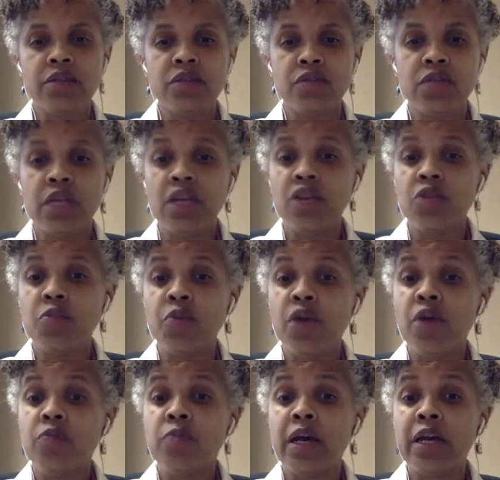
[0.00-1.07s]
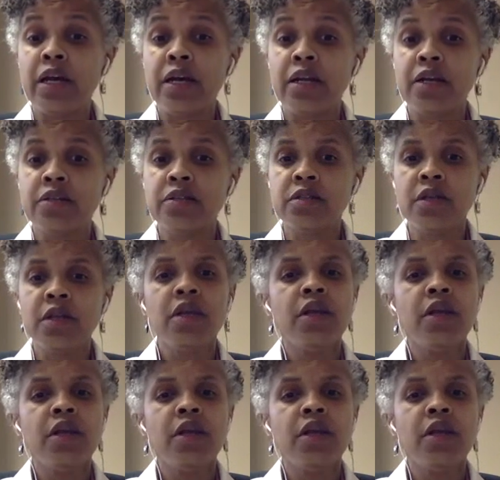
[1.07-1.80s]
or tailored probiotics.